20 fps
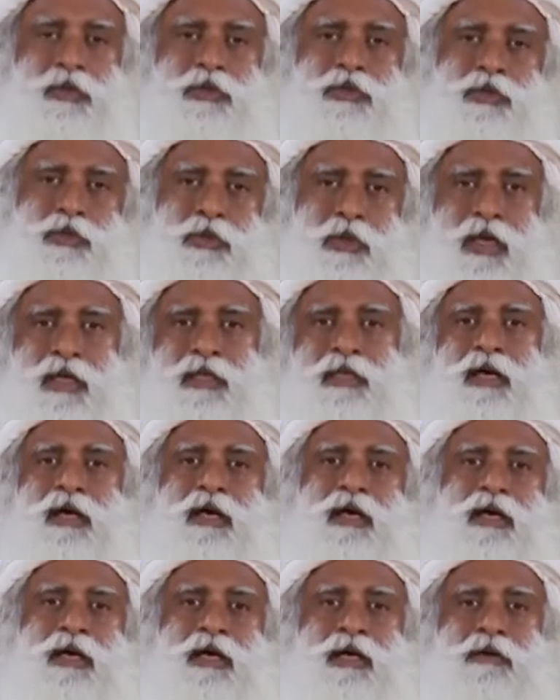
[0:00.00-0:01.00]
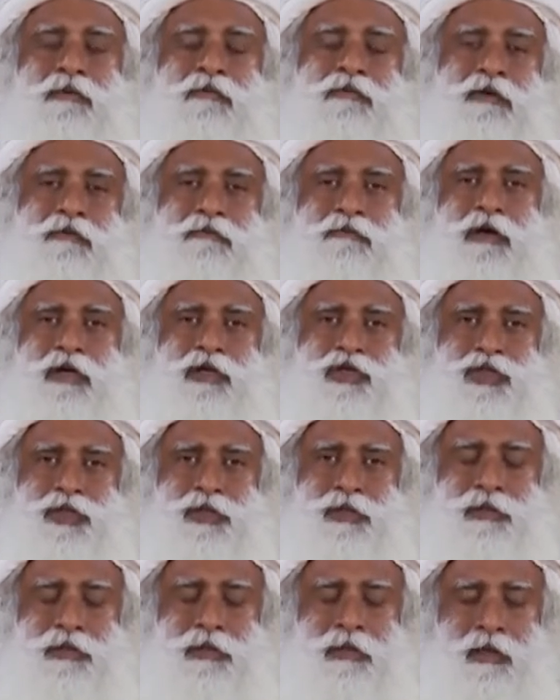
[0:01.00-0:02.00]
Together, we
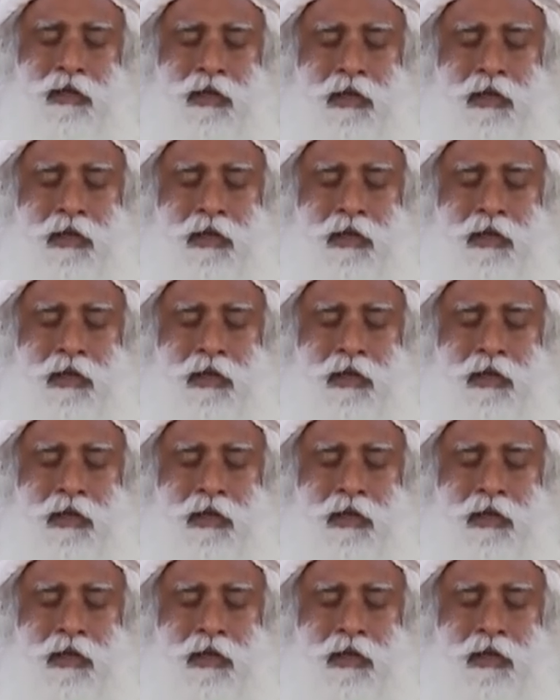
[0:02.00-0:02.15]
function.